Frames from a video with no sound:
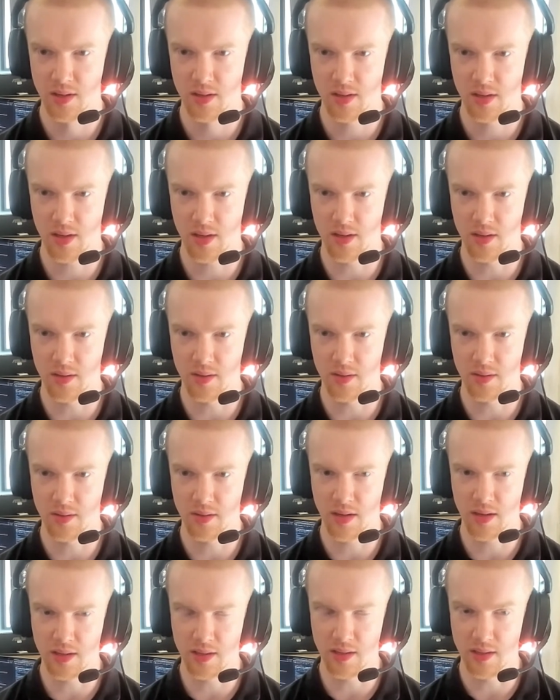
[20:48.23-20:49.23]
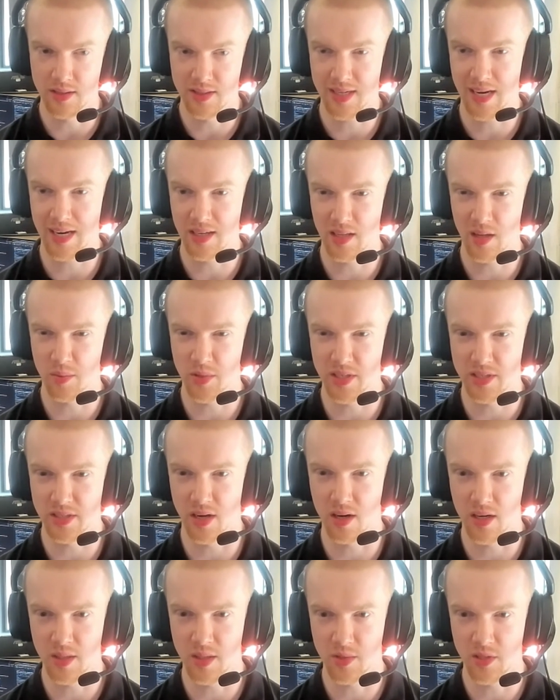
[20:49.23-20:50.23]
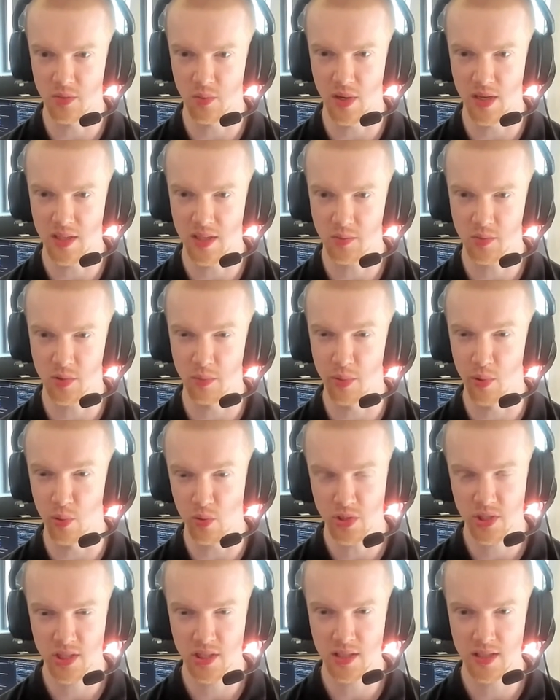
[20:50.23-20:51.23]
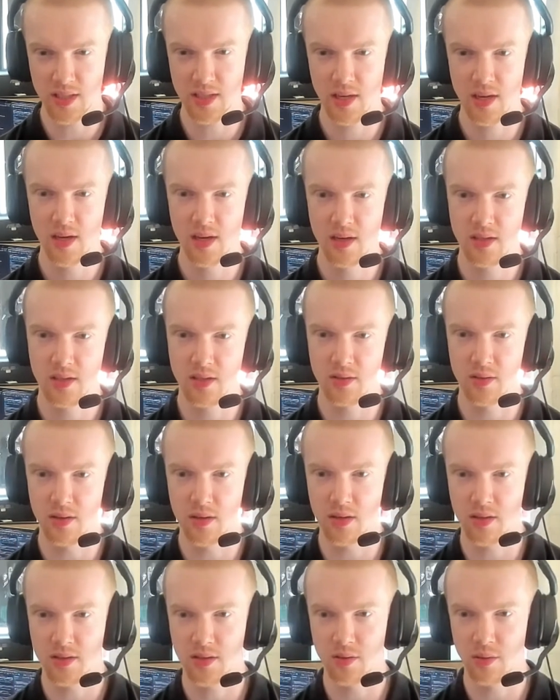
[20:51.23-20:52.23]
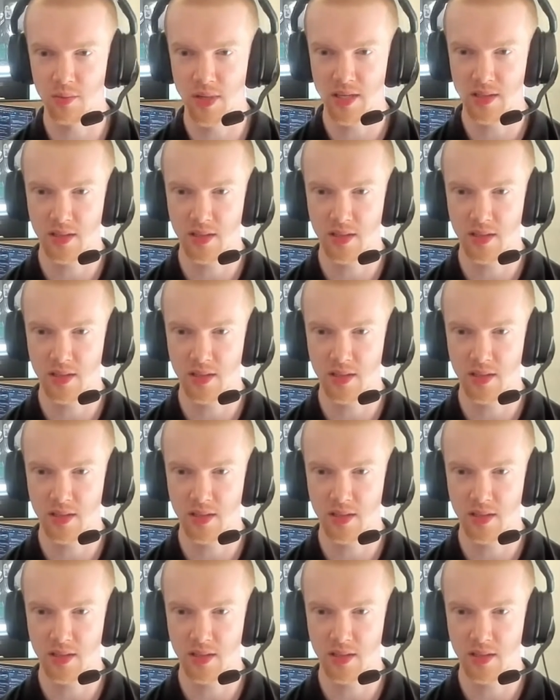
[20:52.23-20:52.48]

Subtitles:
and scale up the time as well proportionally to a big